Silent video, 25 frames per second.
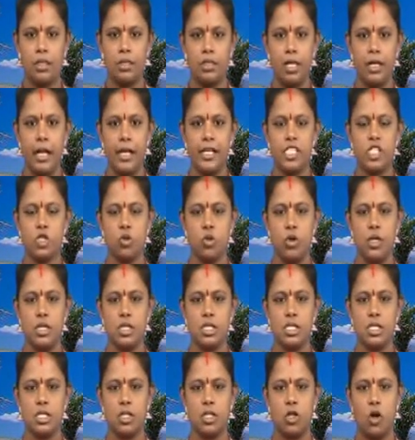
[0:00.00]
The next one
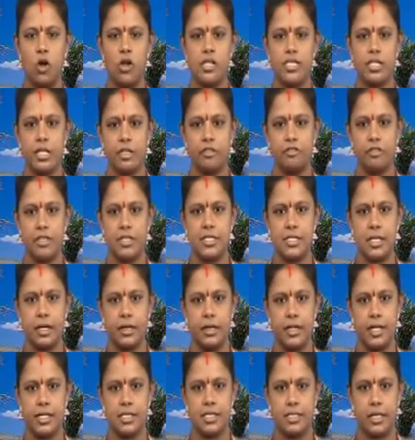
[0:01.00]
is cross-reference
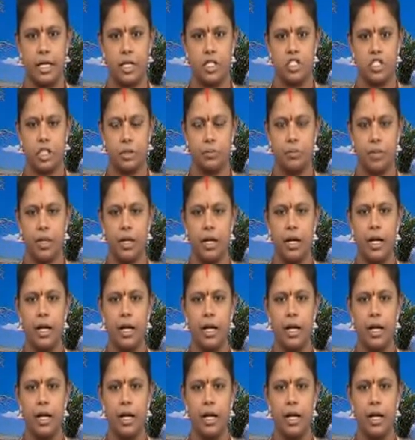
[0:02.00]
index entry.